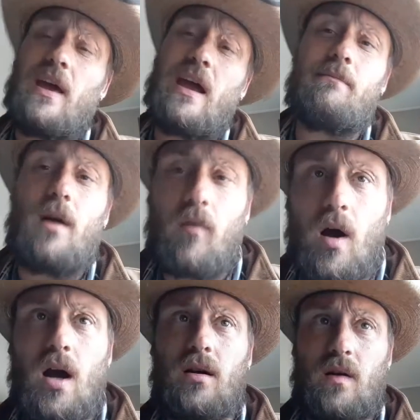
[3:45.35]
you have them on
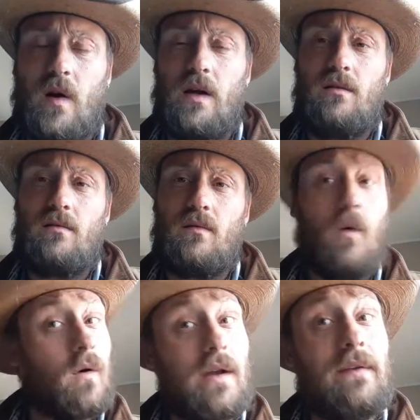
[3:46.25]
concrete,
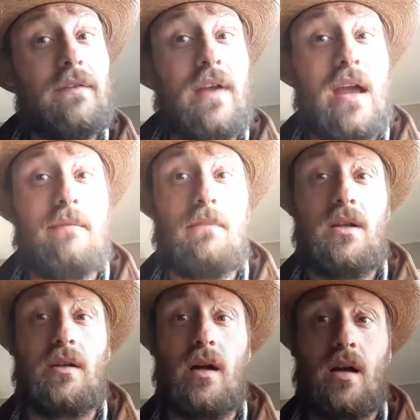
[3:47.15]
or even if you have them in
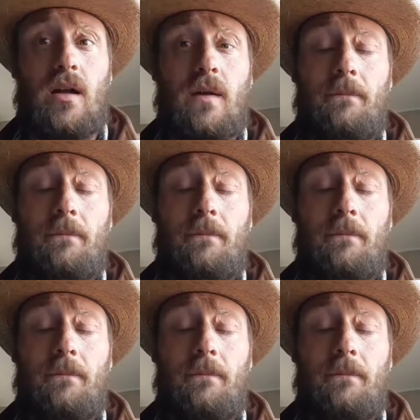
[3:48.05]
the dirt,